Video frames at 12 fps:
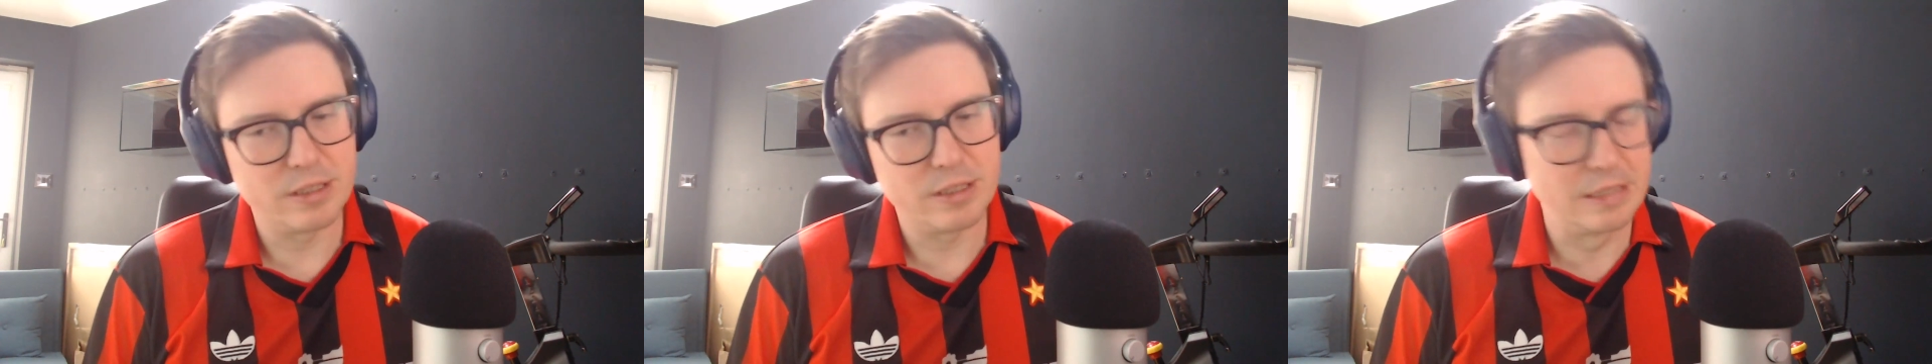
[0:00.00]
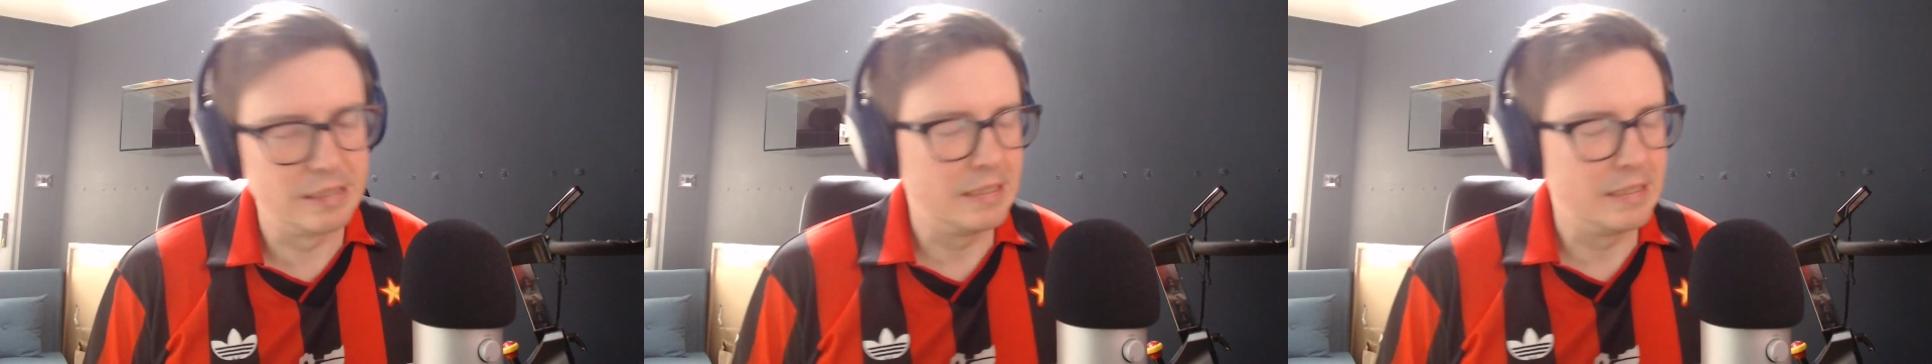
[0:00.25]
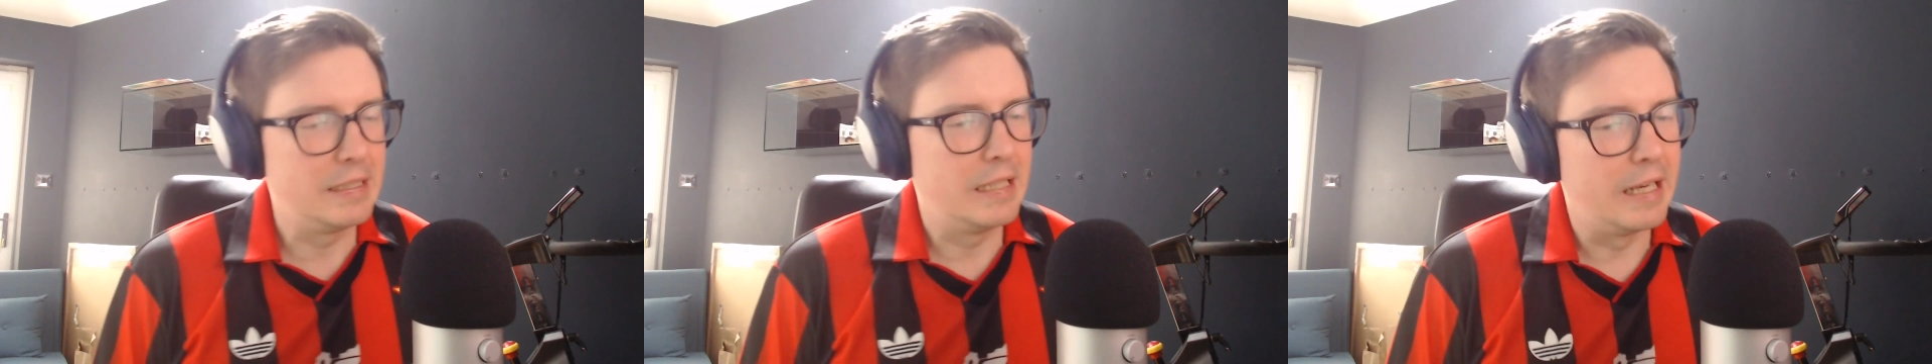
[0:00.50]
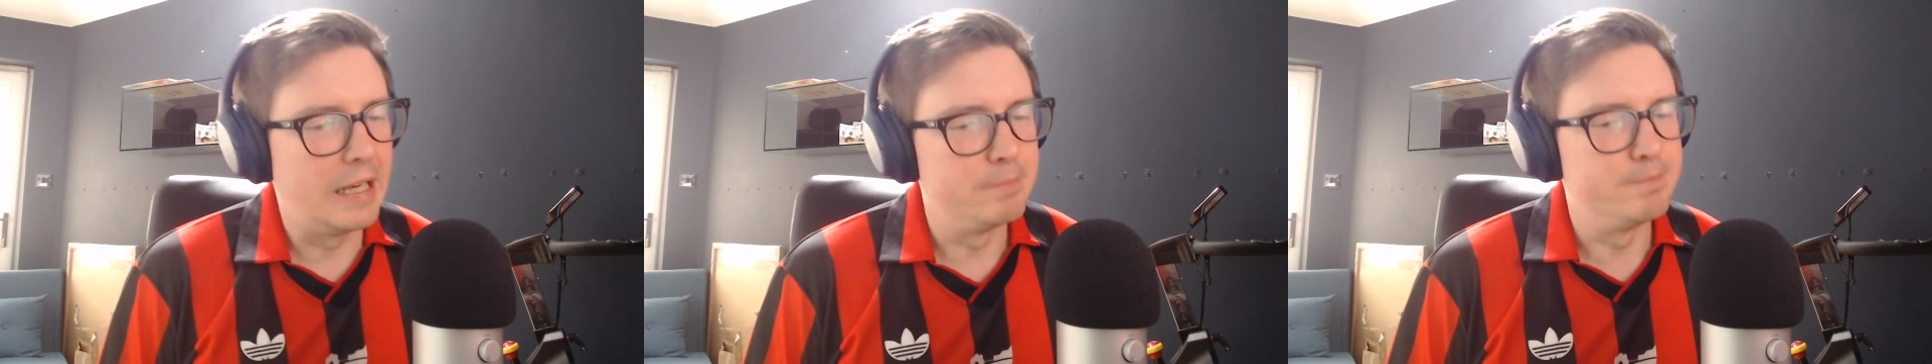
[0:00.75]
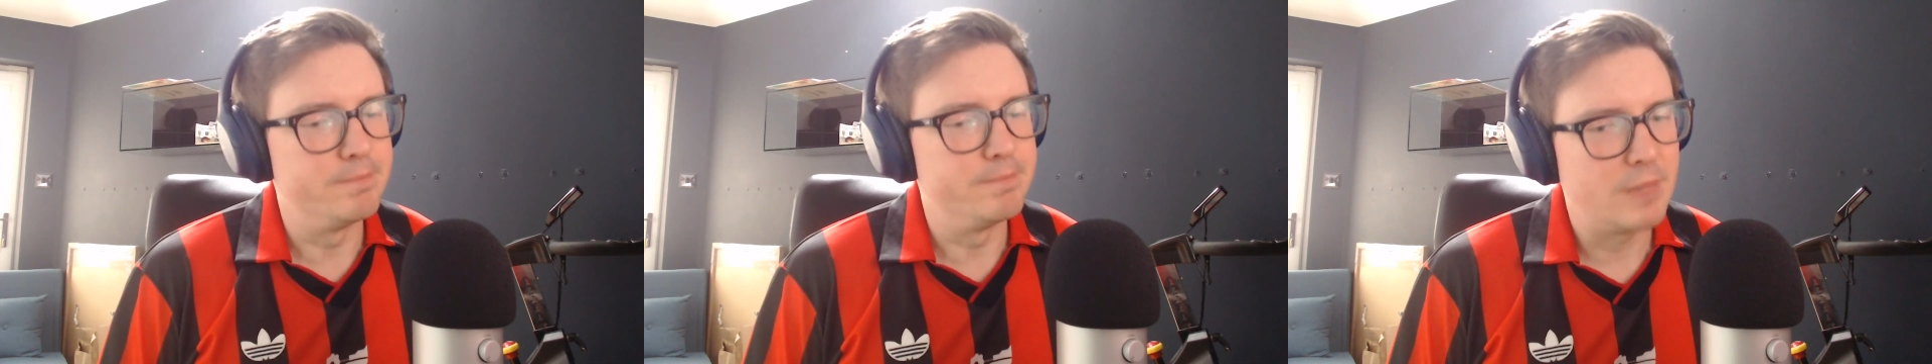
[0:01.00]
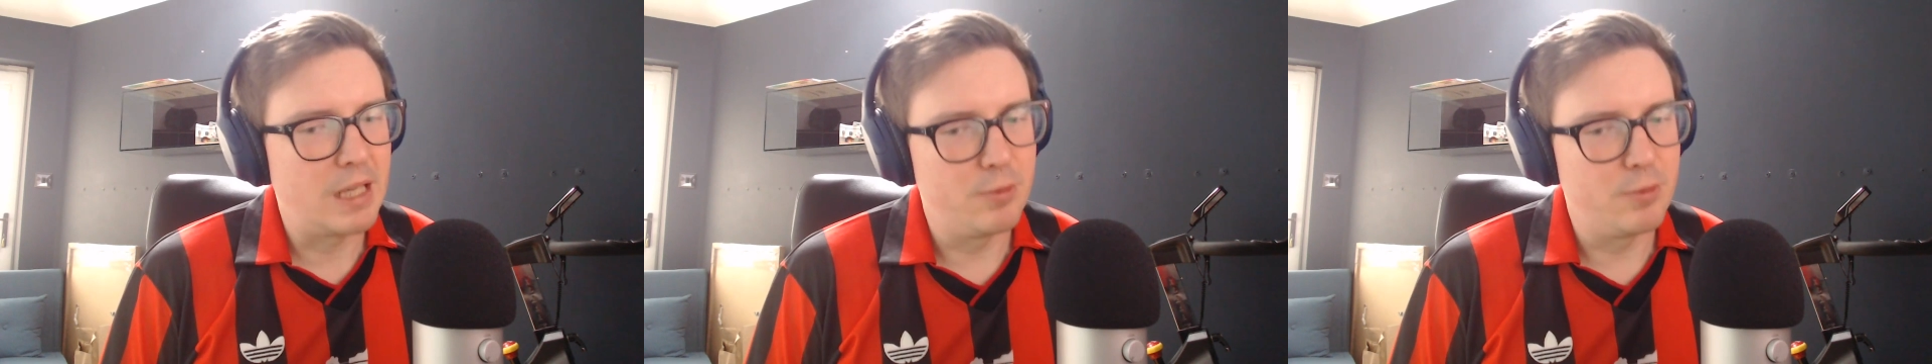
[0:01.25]
to have
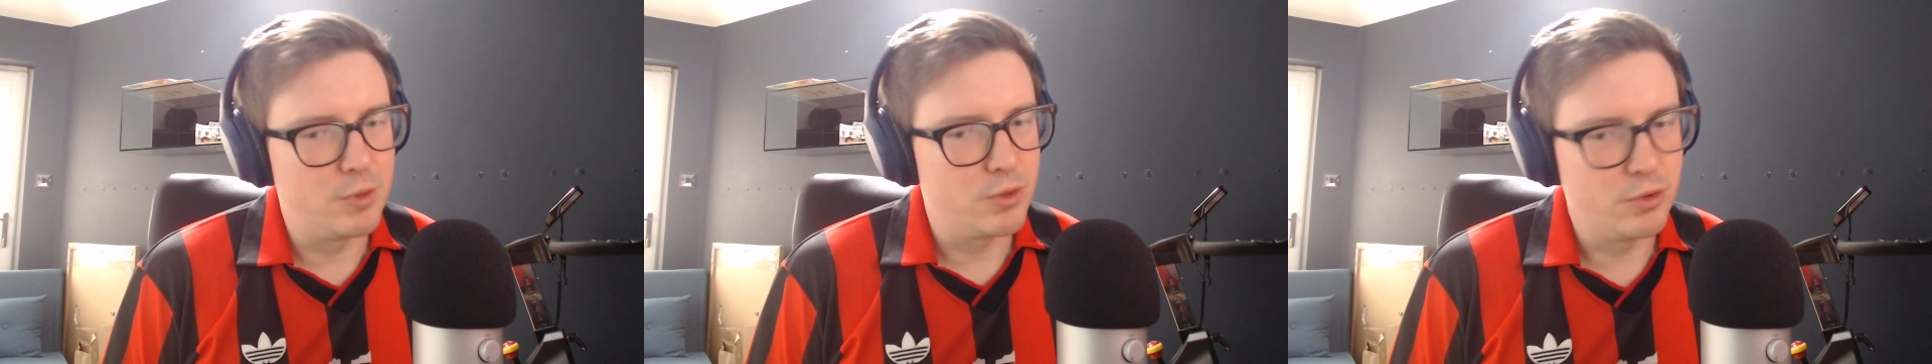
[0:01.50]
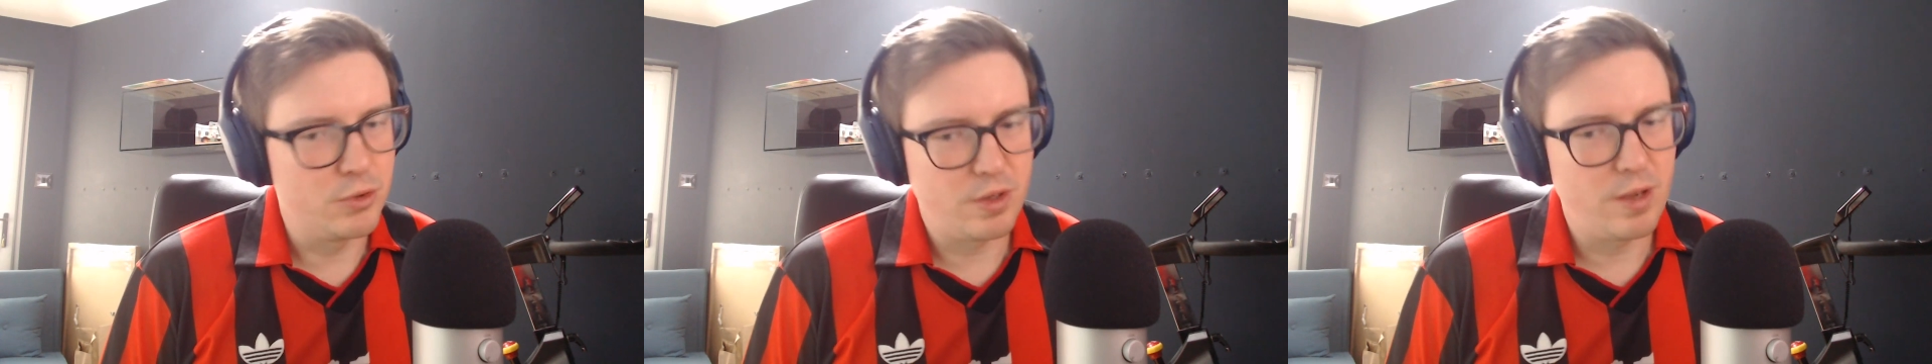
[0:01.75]
them in the squad.